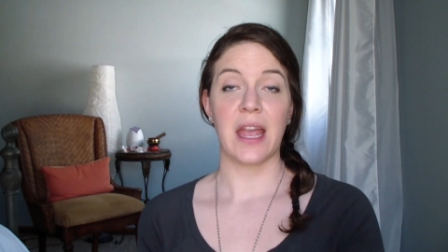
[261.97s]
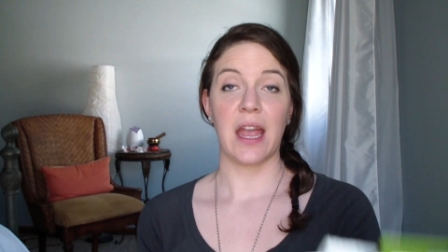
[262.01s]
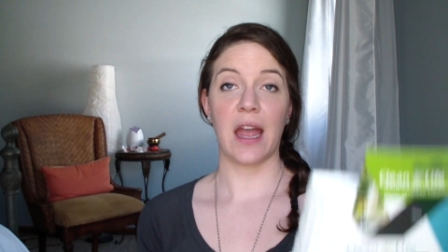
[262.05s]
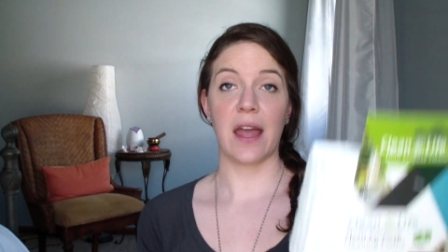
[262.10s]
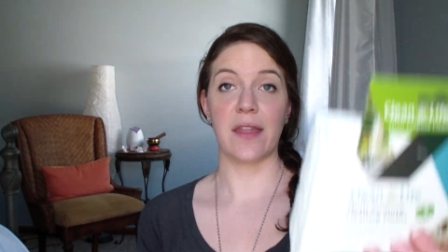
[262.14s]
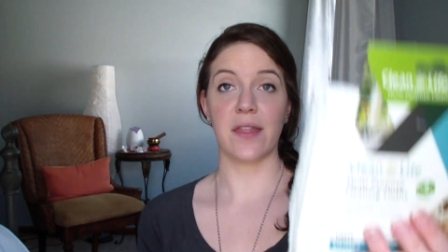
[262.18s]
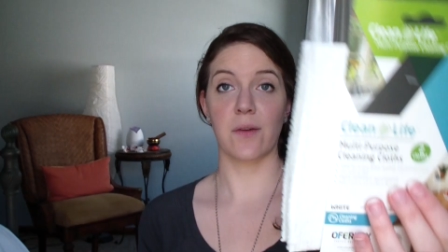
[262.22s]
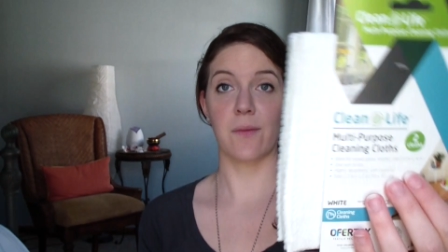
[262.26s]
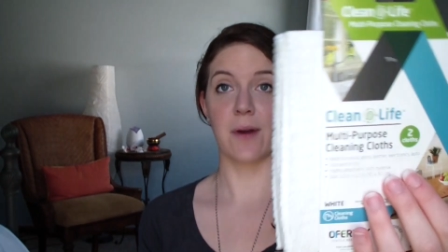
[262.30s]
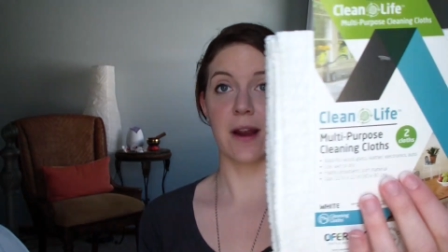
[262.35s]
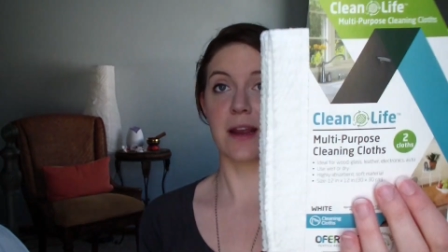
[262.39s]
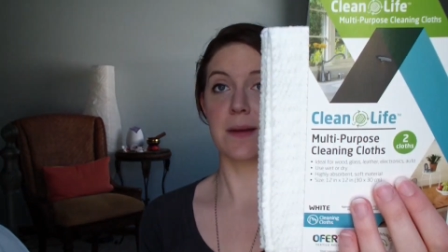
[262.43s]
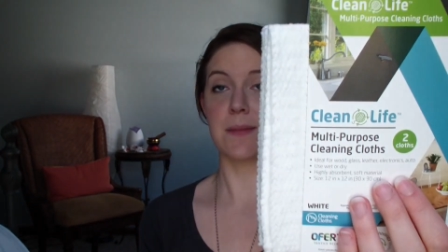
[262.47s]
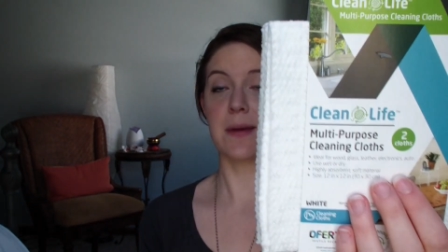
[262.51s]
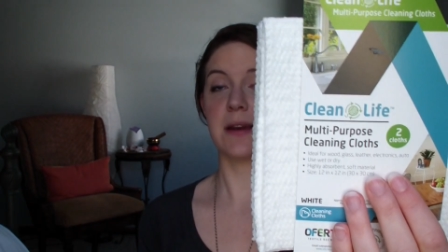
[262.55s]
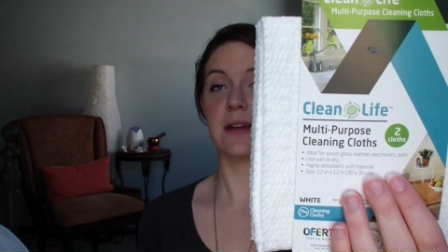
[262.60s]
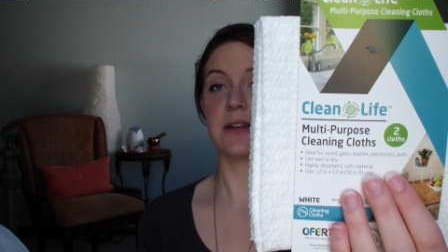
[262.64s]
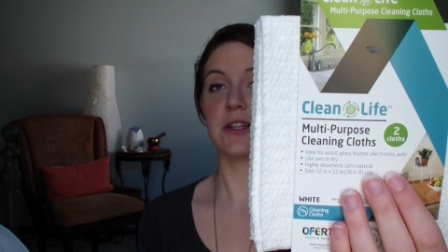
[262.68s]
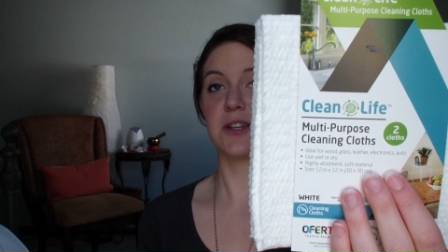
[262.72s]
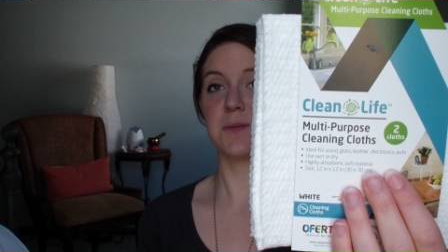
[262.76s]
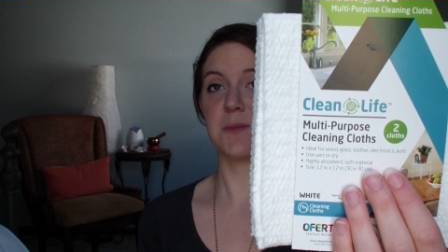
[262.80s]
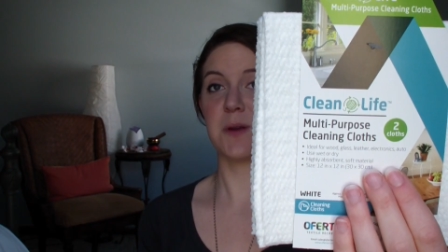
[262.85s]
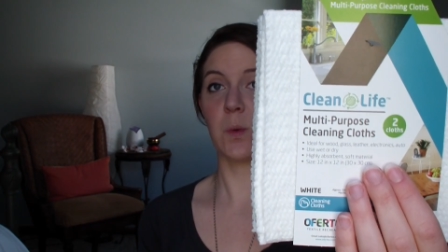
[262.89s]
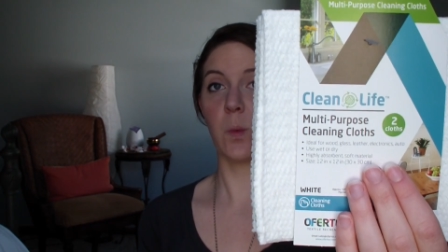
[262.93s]
And they're
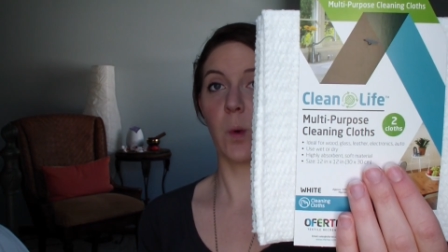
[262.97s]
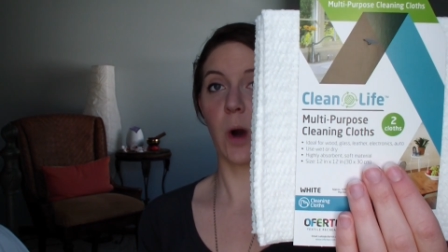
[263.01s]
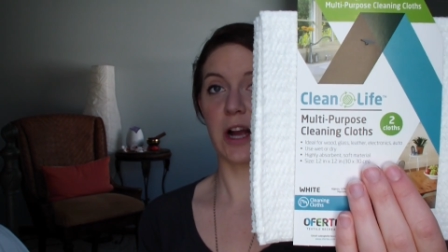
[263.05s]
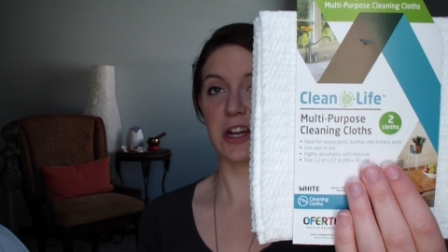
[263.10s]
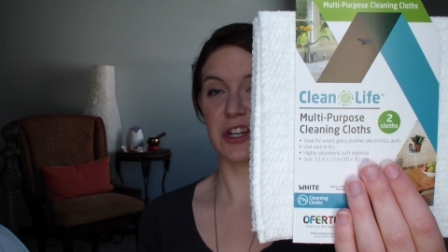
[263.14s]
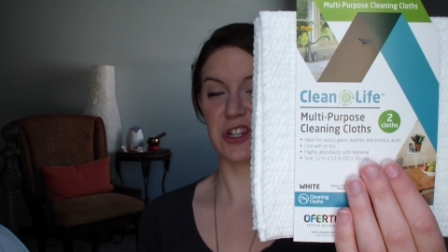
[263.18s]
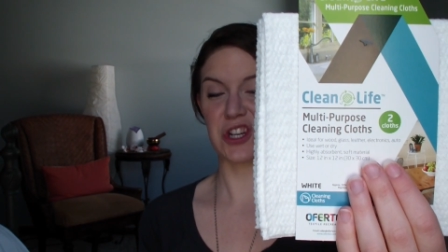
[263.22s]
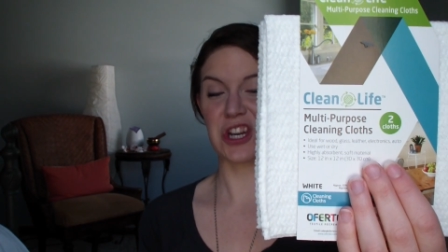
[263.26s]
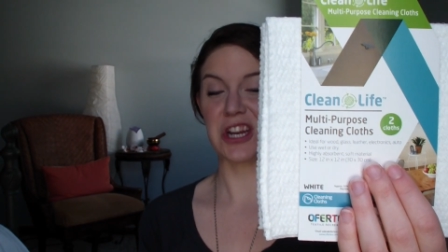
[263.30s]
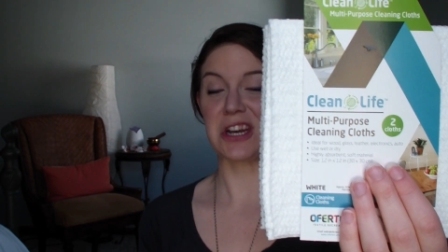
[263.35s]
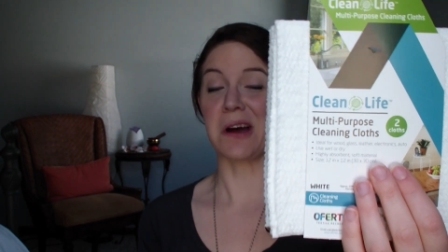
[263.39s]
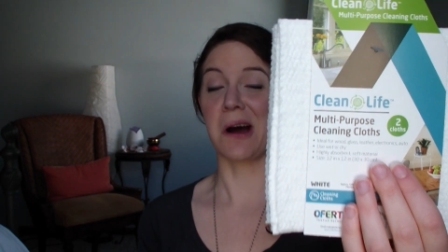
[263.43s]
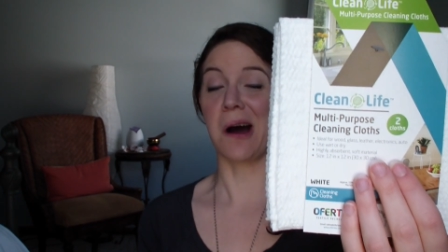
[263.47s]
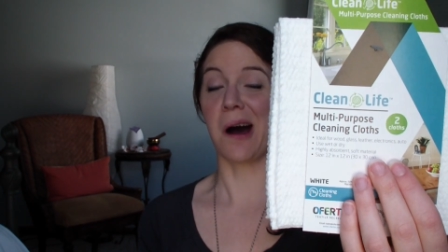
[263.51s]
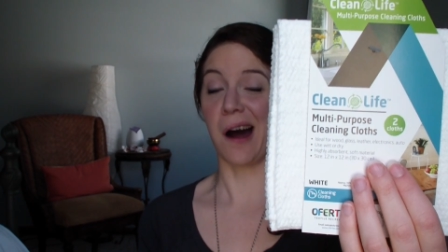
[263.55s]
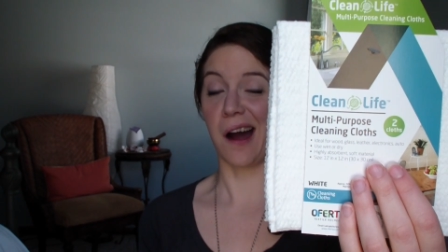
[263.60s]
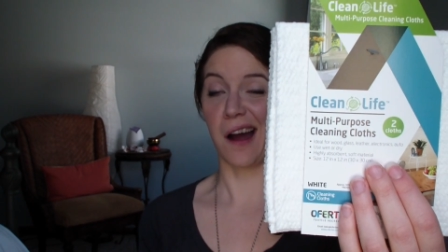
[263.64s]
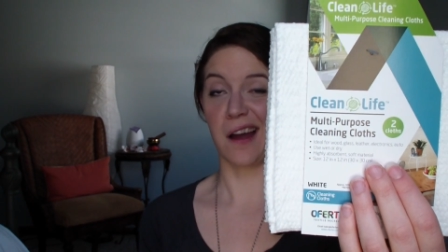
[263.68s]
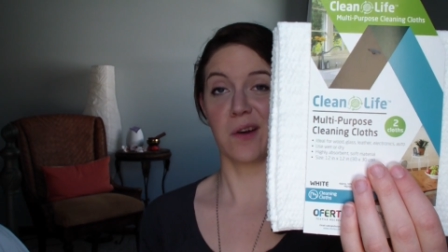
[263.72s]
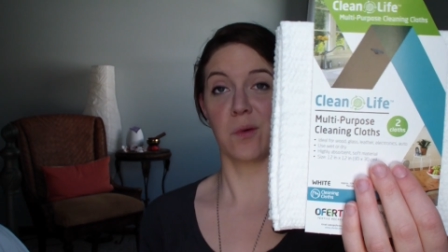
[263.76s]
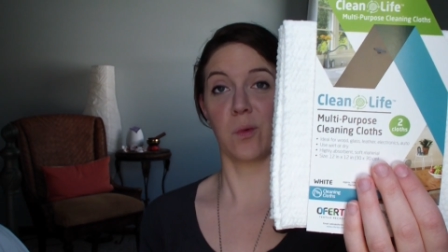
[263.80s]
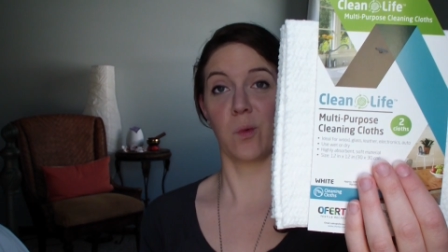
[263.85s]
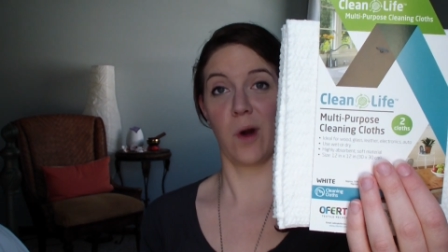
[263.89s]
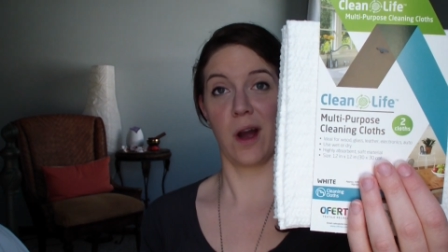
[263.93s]
recommended to be washed in
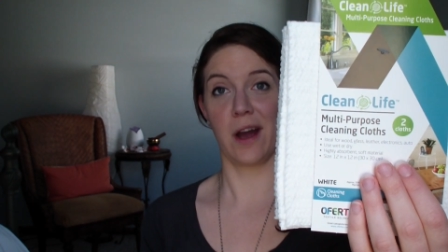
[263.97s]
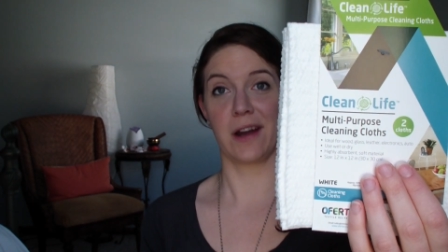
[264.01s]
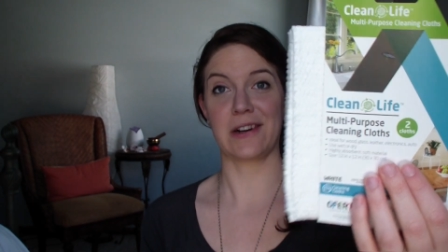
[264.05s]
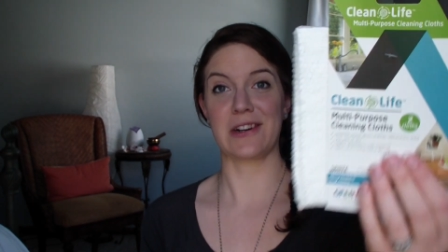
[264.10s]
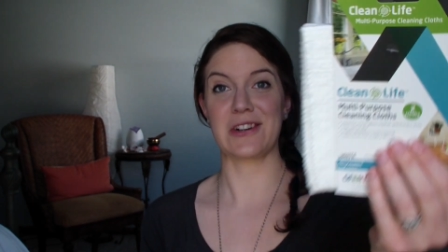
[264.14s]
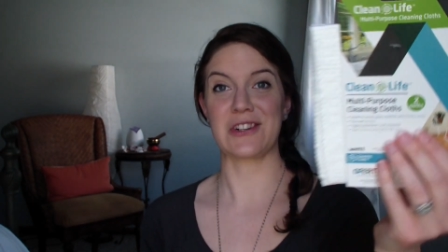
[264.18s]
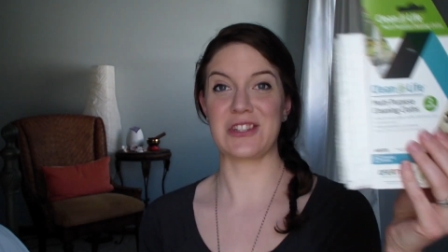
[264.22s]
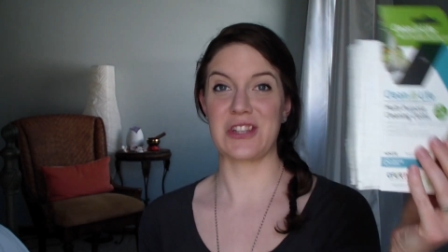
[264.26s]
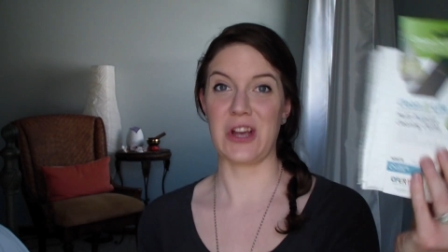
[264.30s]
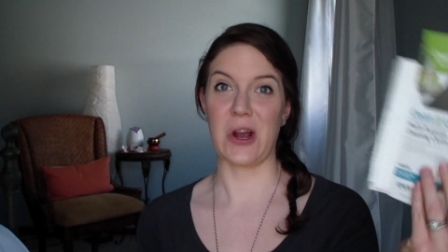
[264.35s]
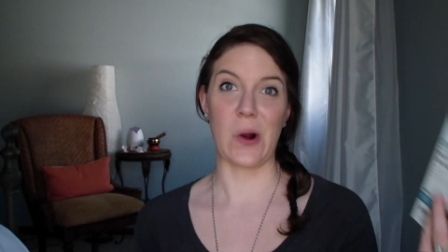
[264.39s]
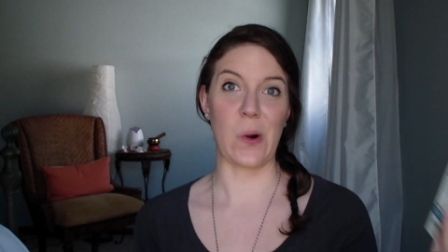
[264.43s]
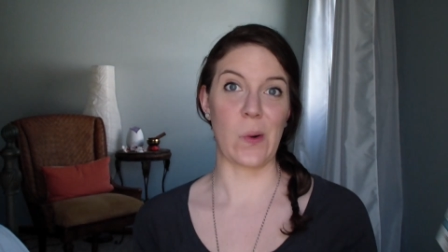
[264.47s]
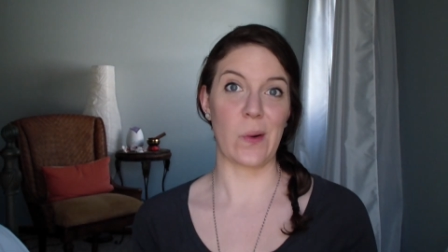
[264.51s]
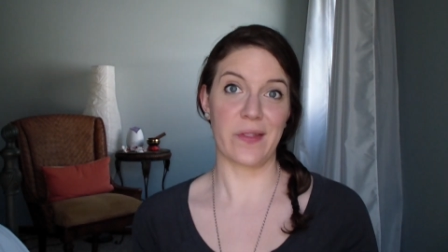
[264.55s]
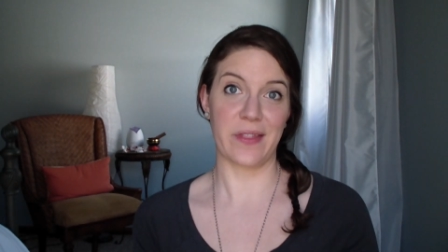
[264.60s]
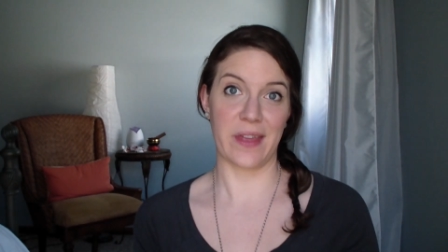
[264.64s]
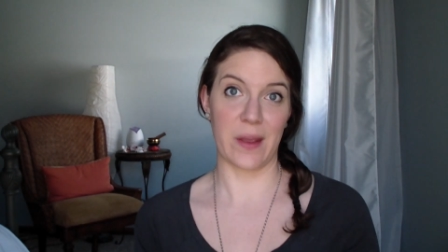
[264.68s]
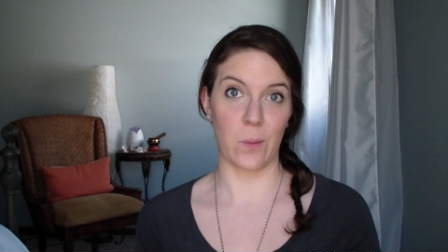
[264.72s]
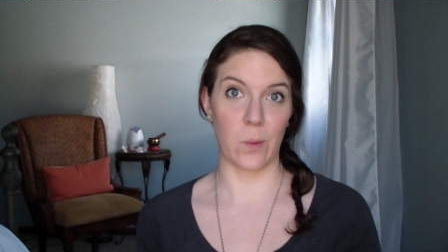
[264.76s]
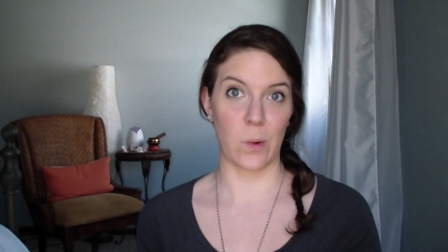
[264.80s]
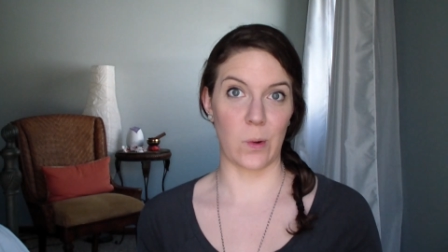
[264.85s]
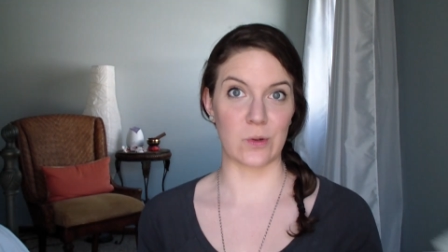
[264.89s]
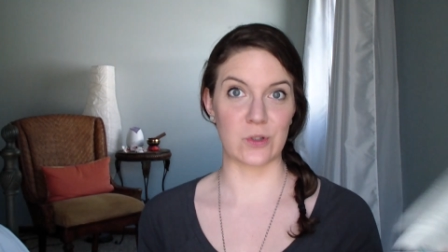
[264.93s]
hot water, so
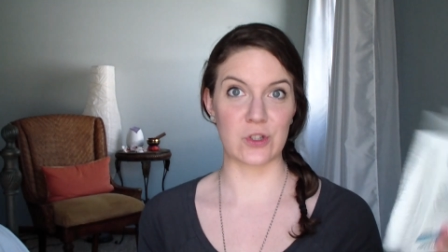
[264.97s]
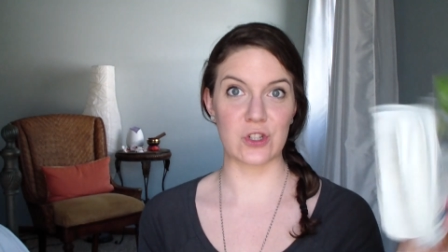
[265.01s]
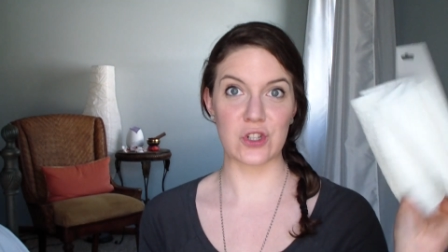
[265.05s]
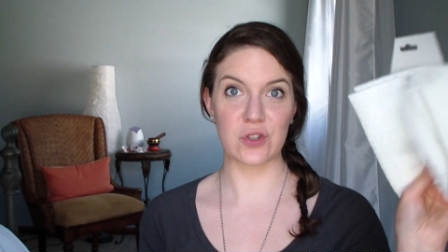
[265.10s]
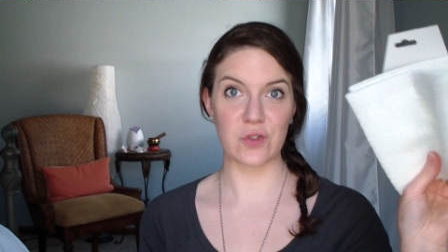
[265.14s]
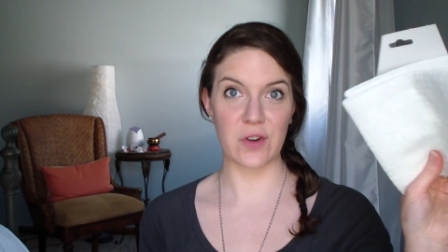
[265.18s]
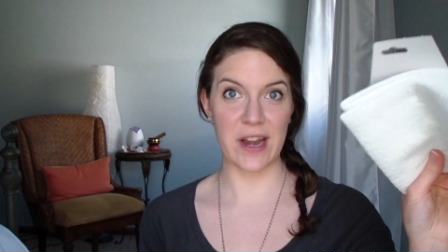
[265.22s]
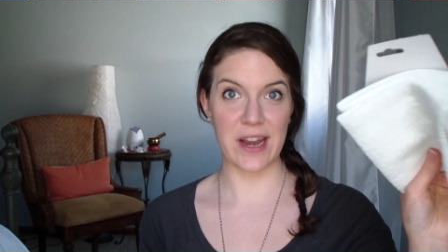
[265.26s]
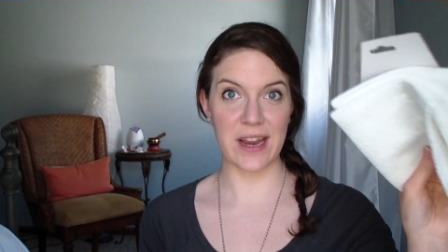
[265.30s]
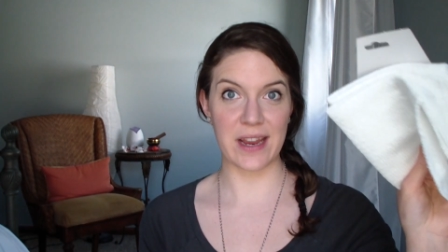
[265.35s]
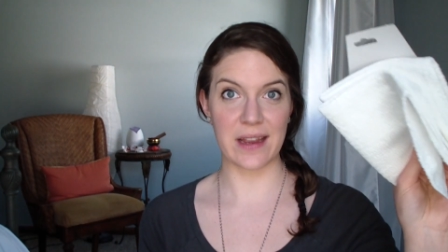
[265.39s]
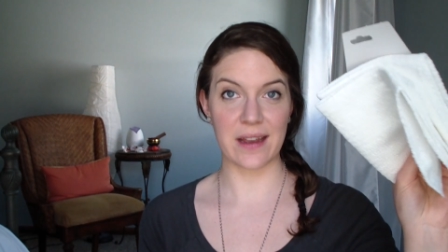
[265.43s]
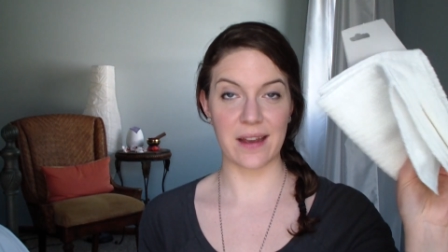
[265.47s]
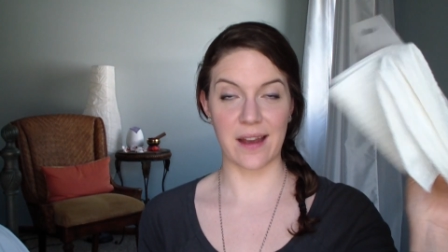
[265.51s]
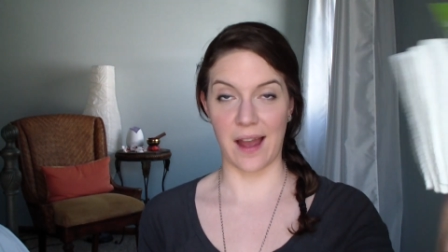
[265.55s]
they won't shrink.